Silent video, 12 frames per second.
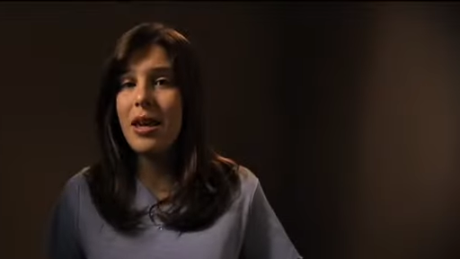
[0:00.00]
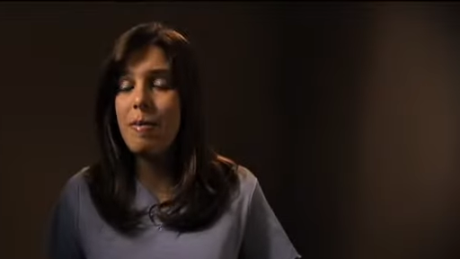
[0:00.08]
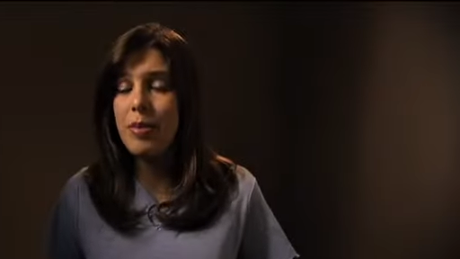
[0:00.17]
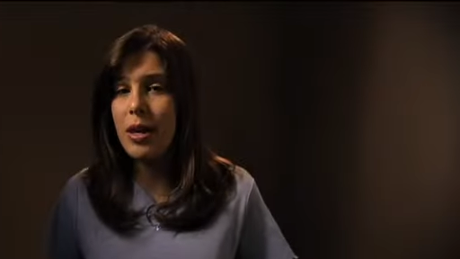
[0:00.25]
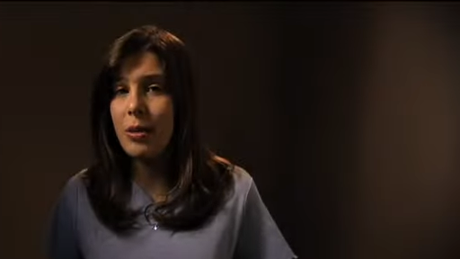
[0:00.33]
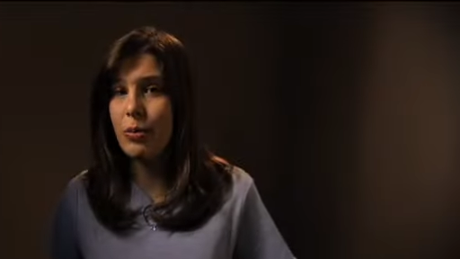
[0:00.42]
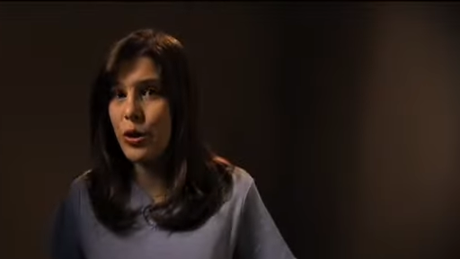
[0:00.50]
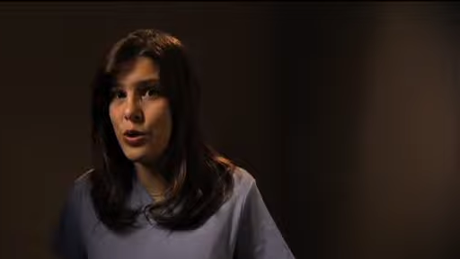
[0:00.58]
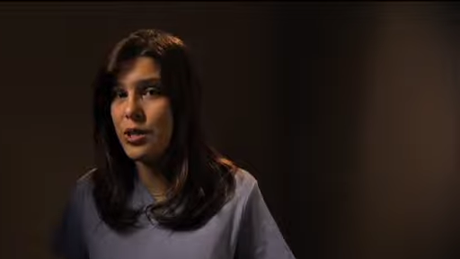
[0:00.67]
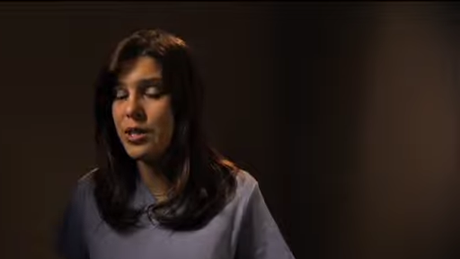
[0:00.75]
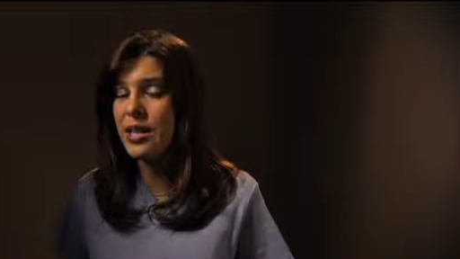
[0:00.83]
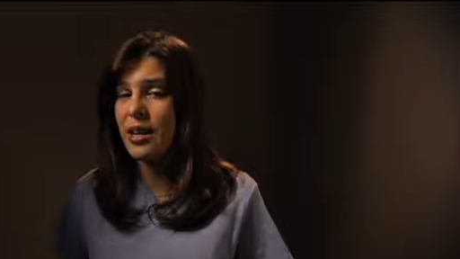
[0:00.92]
keep the abuse
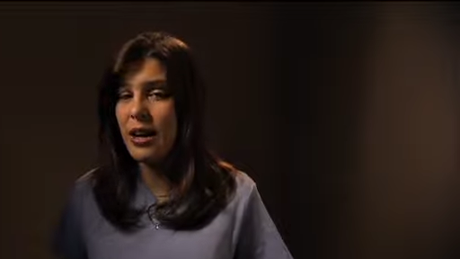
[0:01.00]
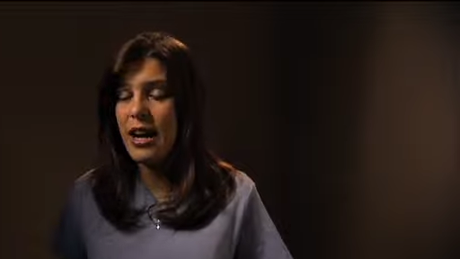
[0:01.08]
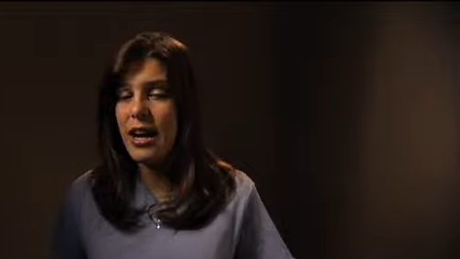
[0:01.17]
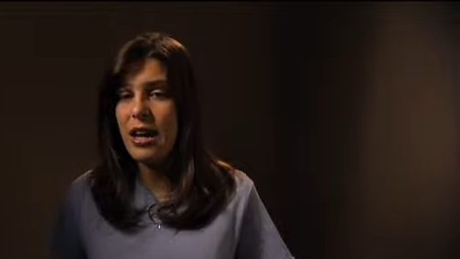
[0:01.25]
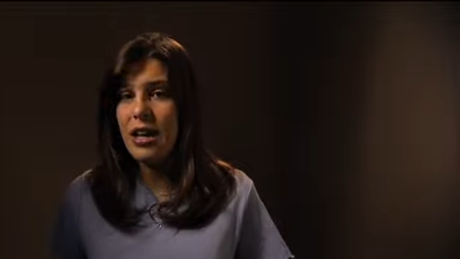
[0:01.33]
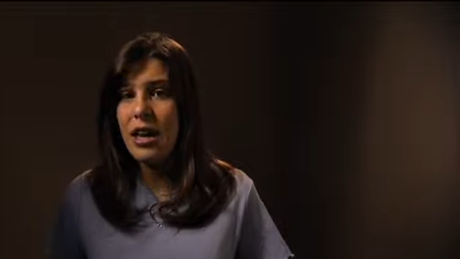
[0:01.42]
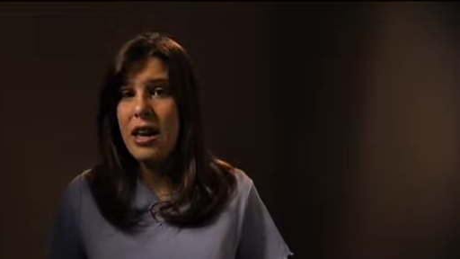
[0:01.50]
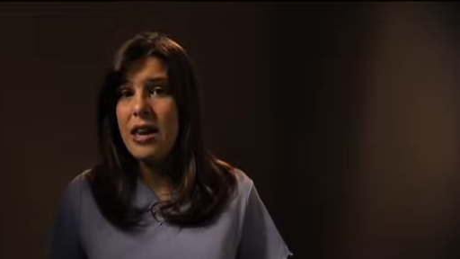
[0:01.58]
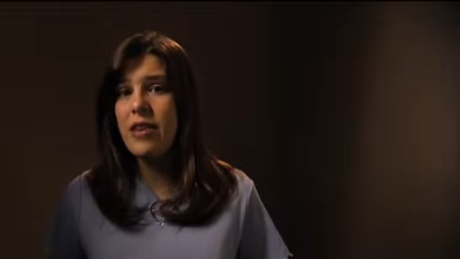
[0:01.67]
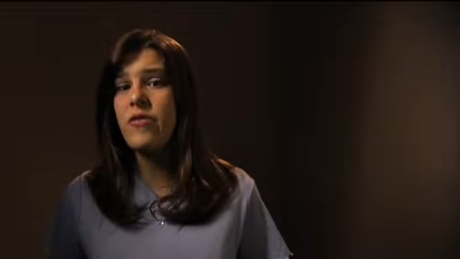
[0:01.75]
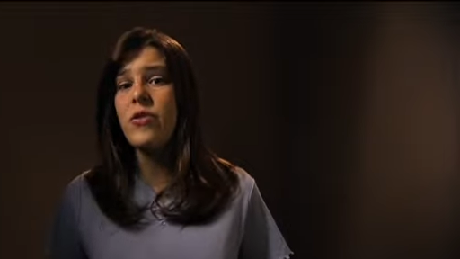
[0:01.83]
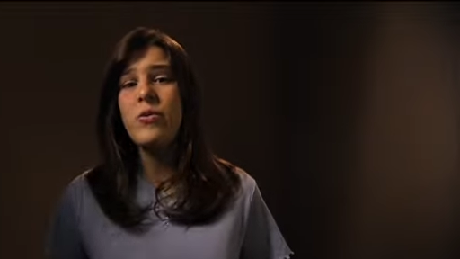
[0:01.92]
secret.
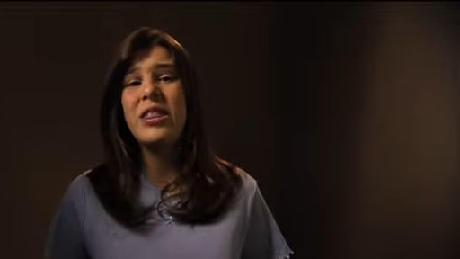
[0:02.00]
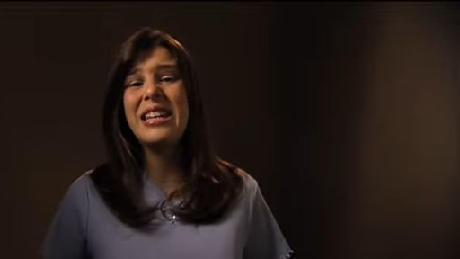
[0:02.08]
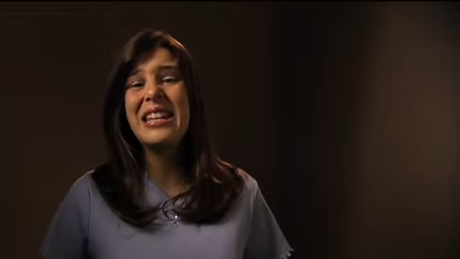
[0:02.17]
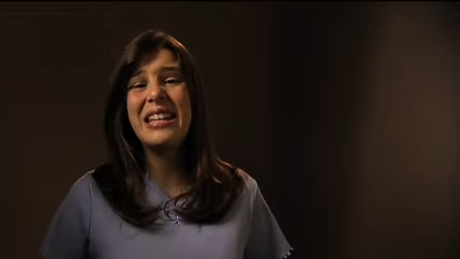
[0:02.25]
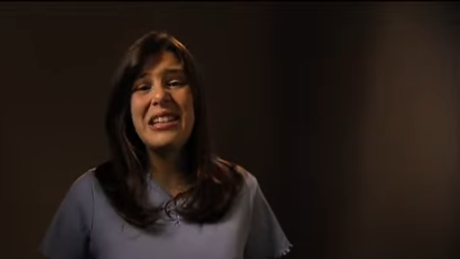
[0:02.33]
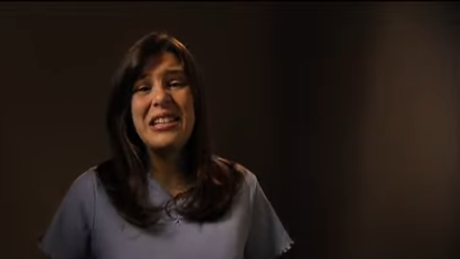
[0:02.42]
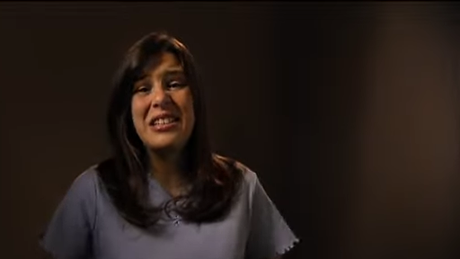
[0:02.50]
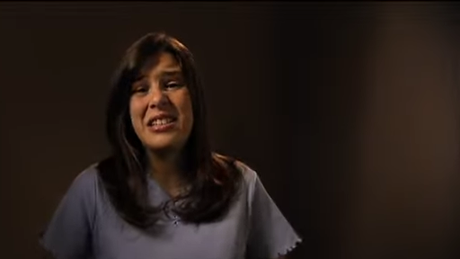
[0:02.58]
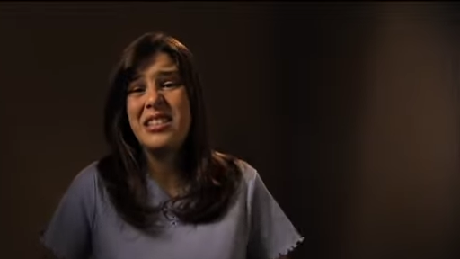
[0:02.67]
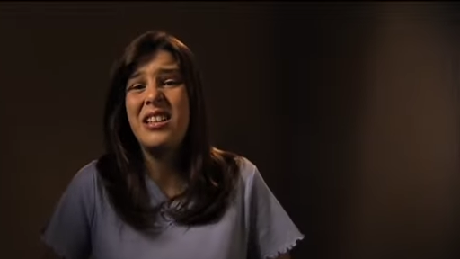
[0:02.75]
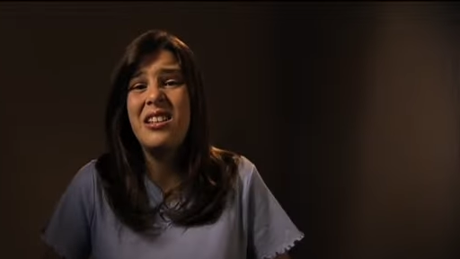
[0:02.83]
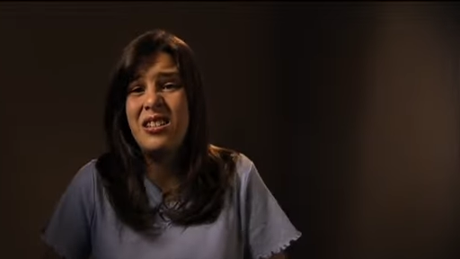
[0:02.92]
Even when the kid gets
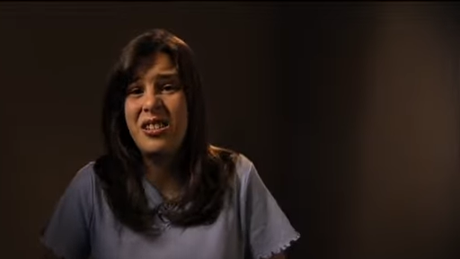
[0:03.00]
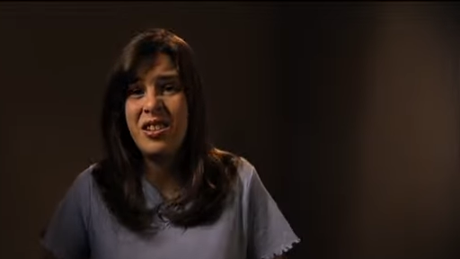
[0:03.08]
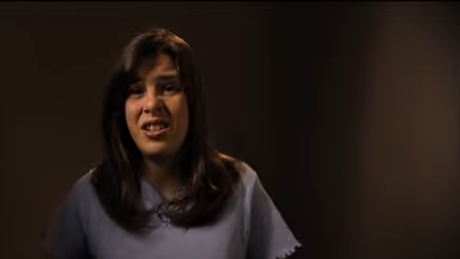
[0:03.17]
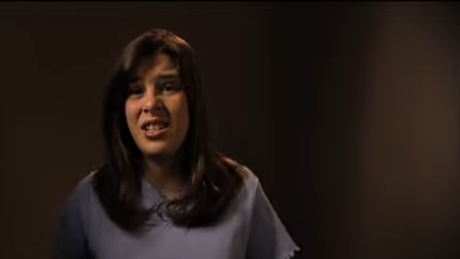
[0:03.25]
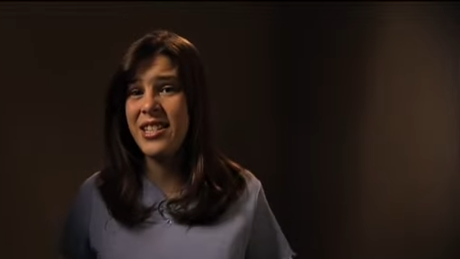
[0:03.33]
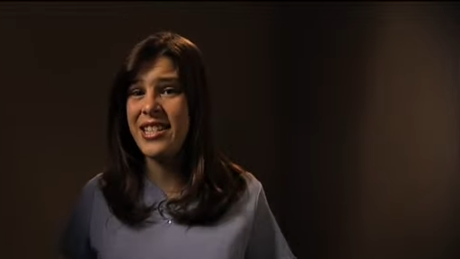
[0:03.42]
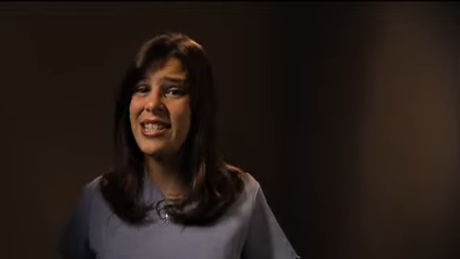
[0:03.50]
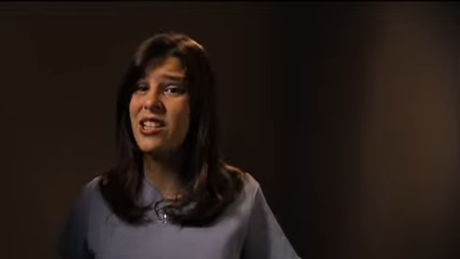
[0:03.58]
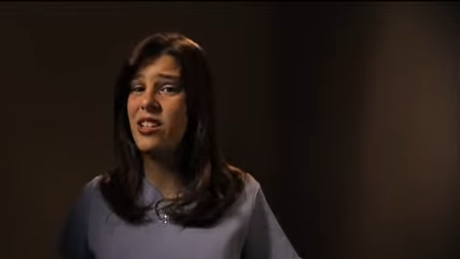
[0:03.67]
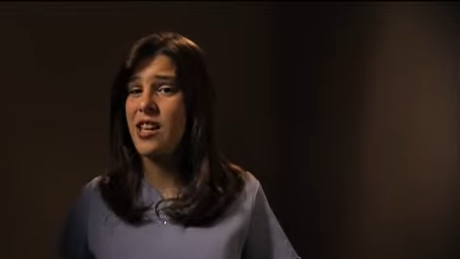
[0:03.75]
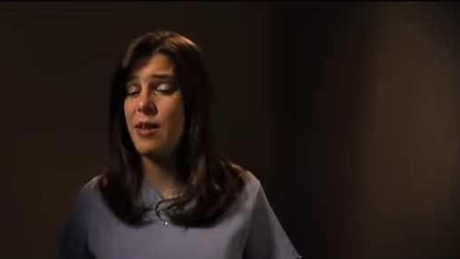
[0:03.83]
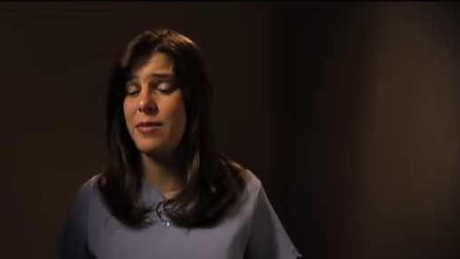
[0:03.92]
killed, it is
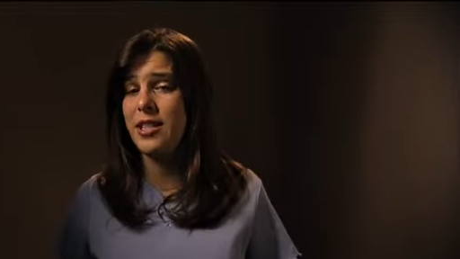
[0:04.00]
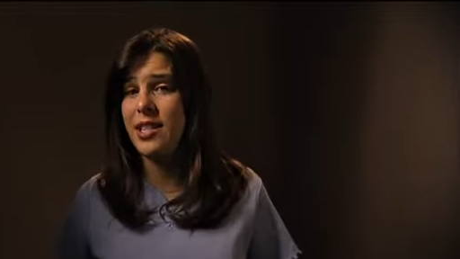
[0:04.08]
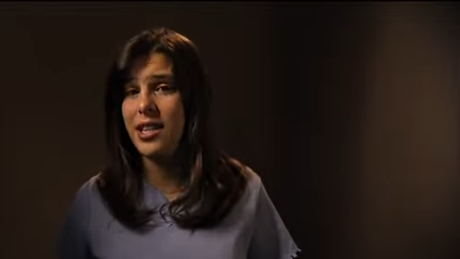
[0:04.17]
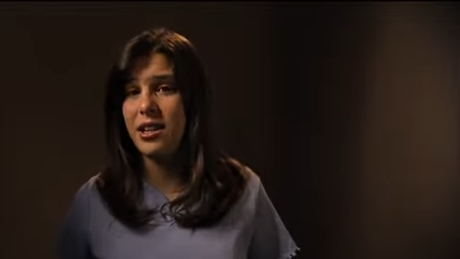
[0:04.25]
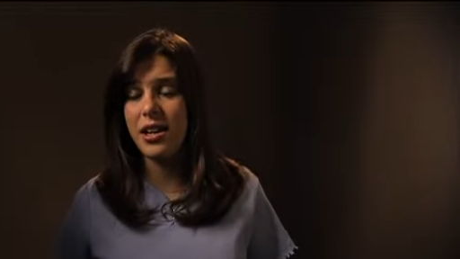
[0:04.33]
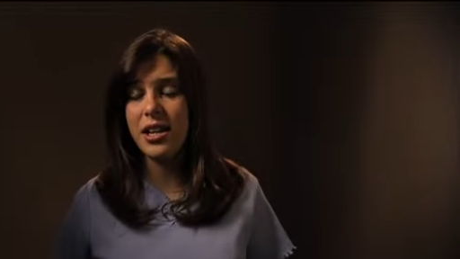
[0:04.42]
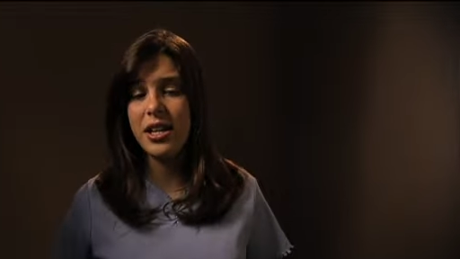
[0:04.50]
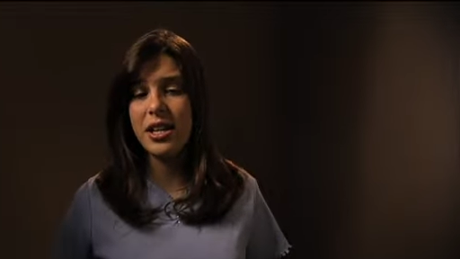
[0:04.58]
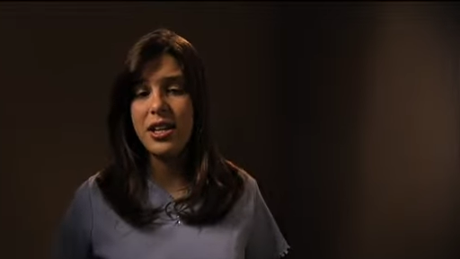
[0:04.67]
still kept a secret.